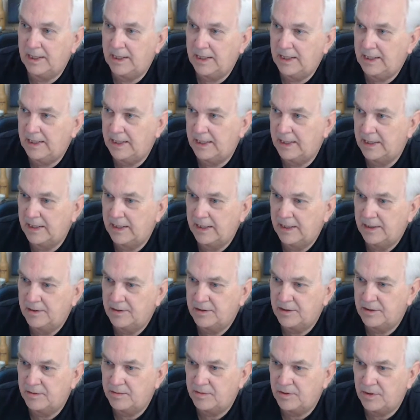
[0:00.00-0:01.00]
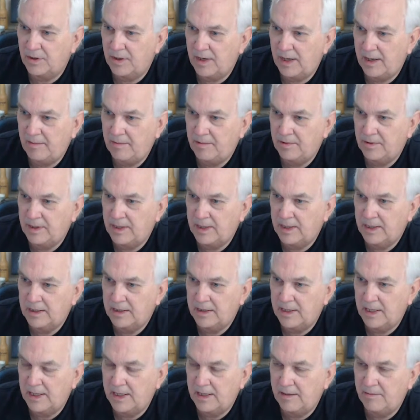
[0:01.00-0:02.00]
I did get another subscriber the
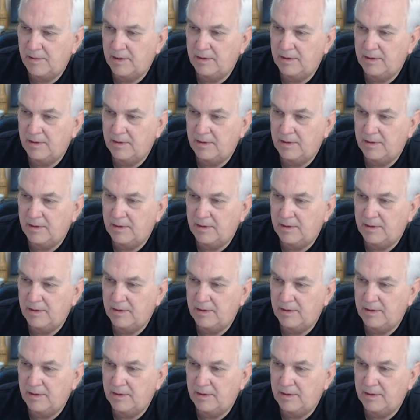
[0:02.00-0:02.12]
other day.